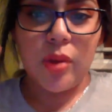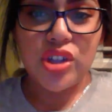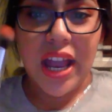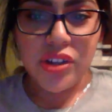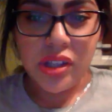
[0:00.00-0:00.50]

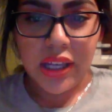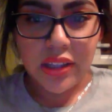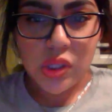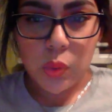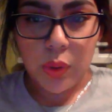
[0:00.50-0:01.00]
I actually like
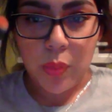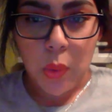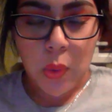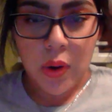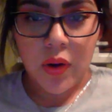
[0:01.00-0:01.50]
this one
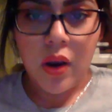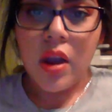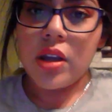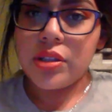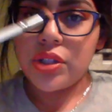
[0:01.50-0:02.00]
more
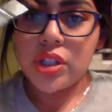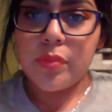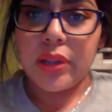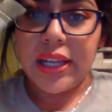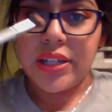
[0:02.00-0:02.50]
to just
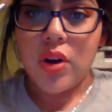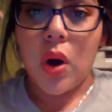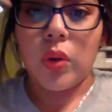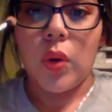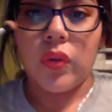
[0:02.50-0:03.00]
blend
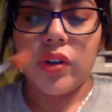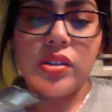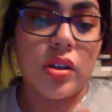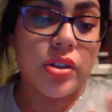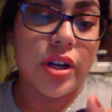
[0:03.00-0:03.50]
all over. It's
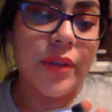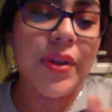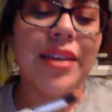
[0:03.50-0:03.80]
all dirty.